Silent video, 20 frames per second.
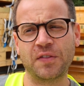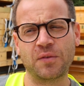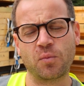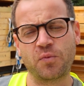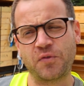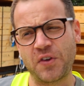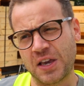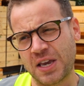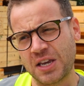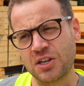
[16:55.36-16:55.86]

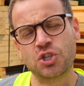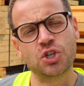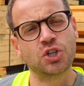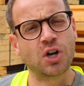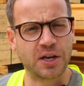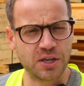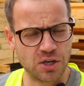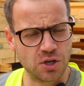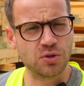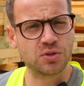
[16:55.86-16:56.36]
thinking, should
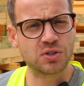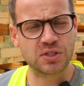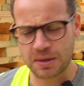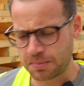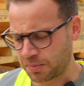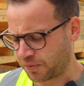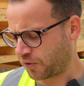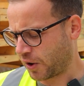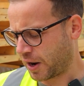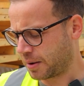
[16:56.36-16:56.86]
I use
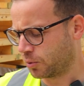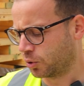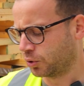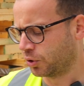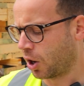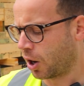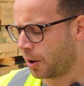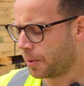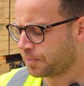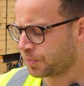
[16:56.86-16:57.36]
timber frame or
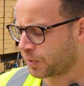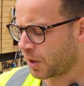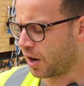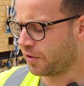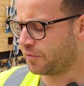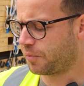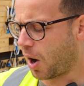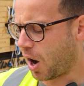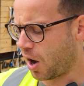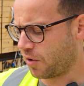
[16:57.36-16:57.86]
not?
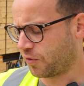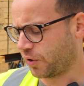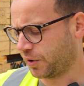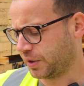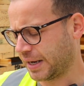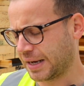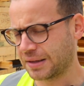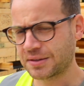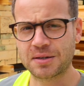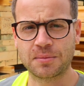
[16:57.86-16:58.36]
I've written
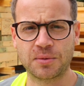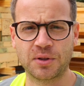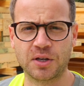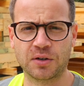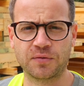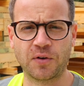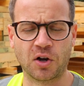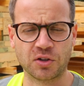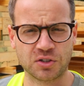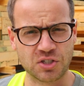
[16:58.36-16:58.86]
down some of the
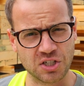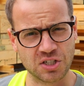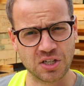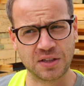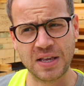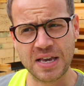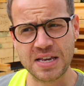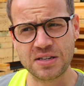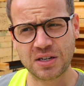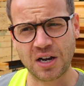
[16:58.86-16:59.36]
advantages, and
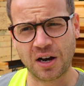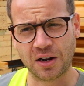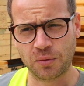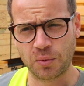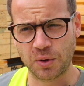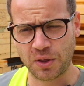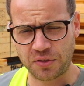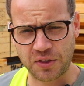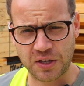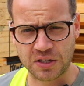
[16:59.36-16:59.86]
these kind of
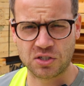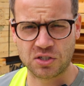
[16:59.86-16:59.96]
were the things